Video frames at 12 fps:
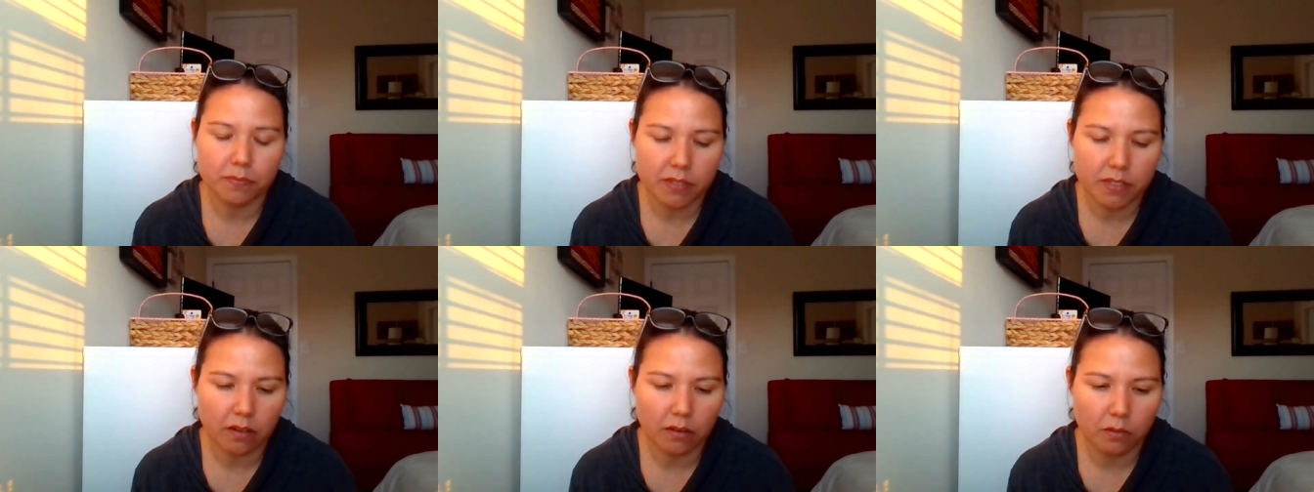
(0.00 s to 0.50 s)

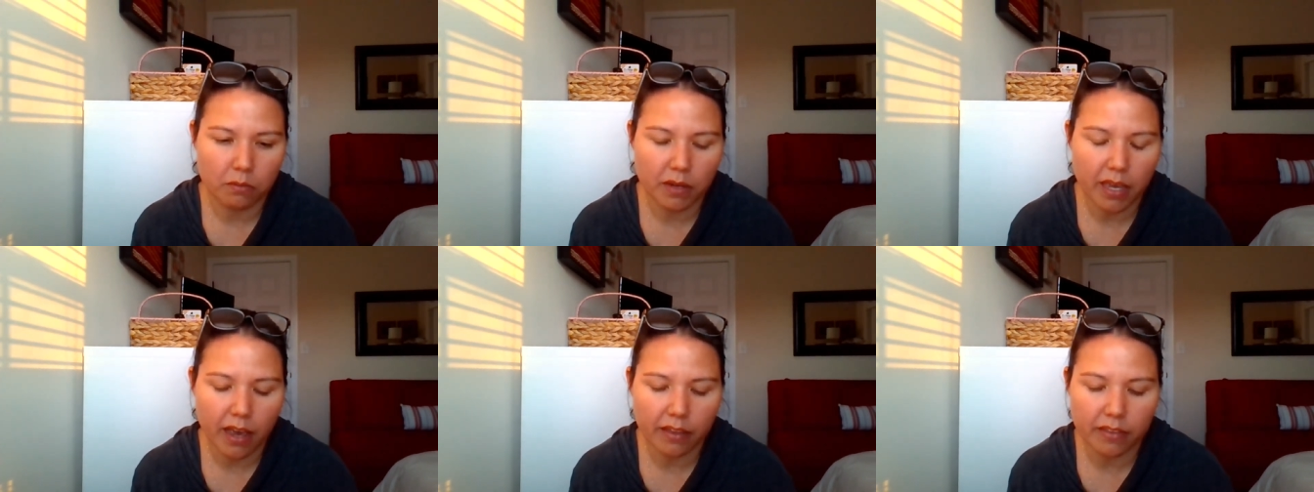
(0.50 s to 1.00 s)
So
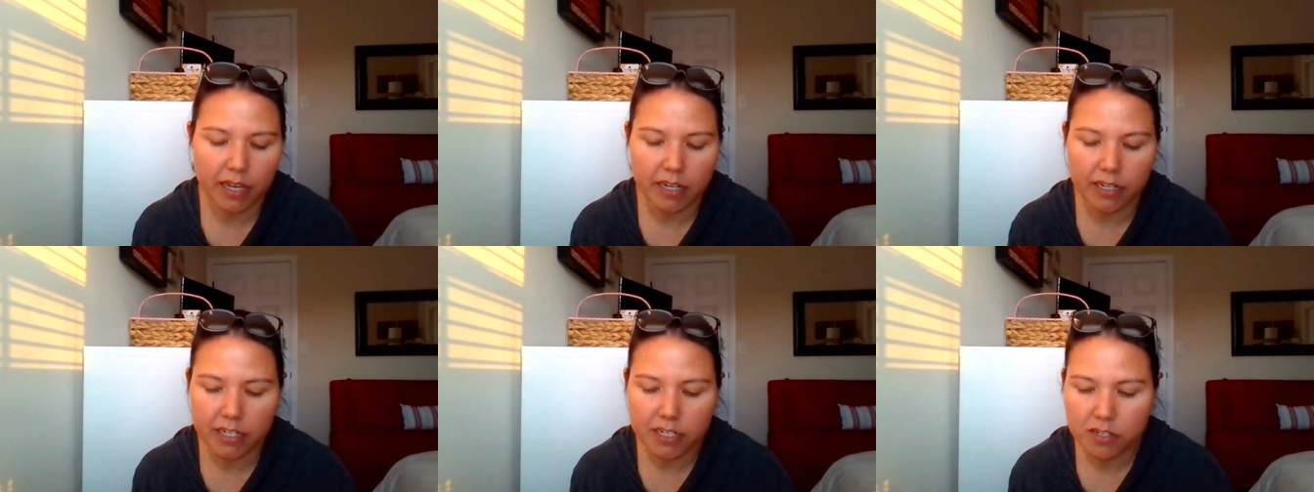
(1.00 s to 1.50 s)
we had that
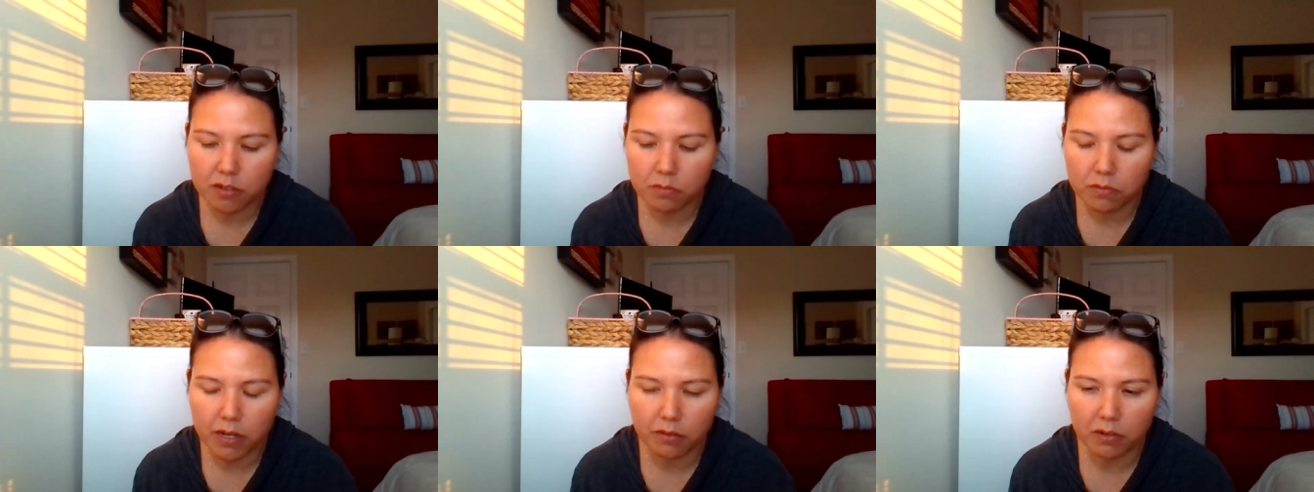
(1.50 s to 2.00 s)
initial
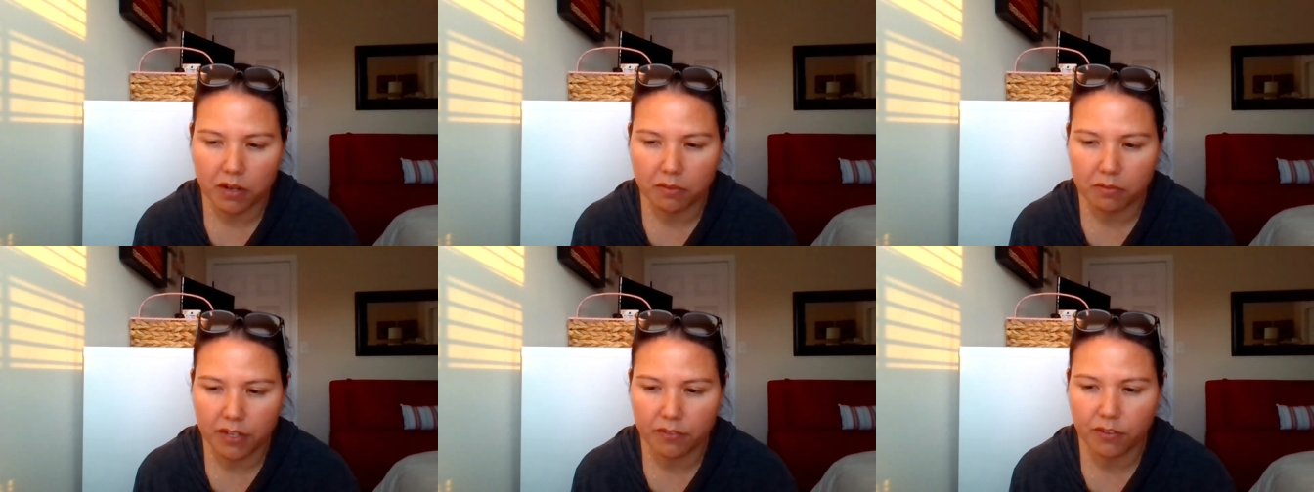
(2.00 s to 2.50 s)
one where
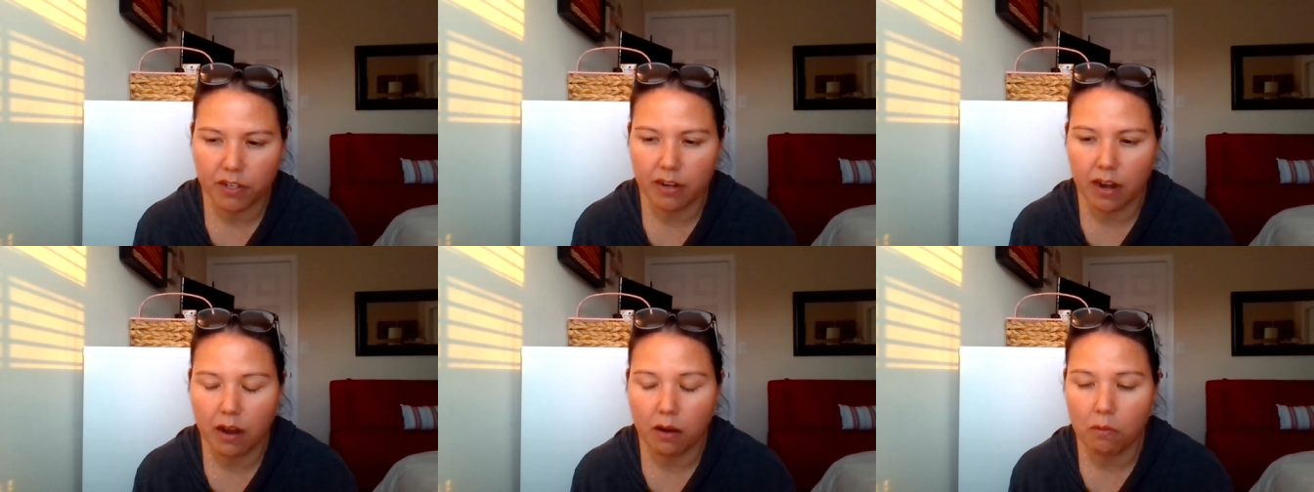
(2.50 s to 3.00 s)
Reeve could
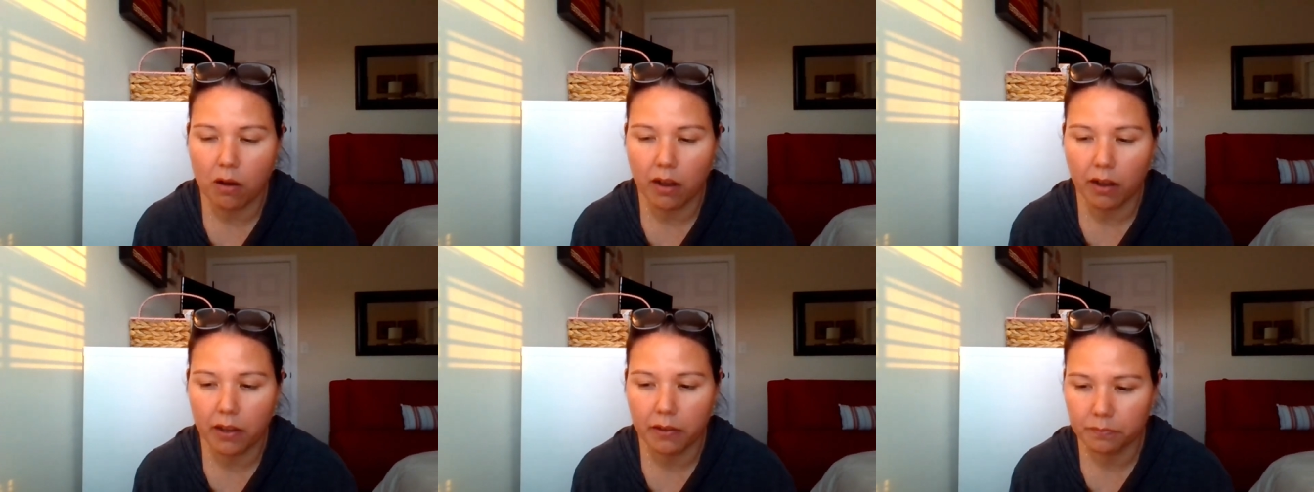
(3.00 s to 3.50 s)
not
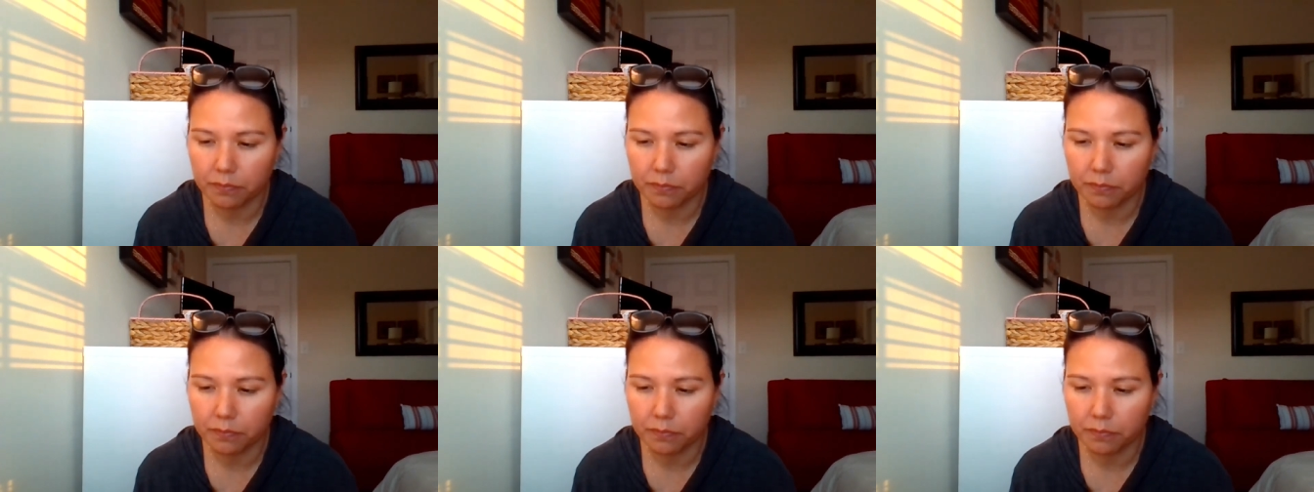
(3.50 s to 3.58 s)
walk,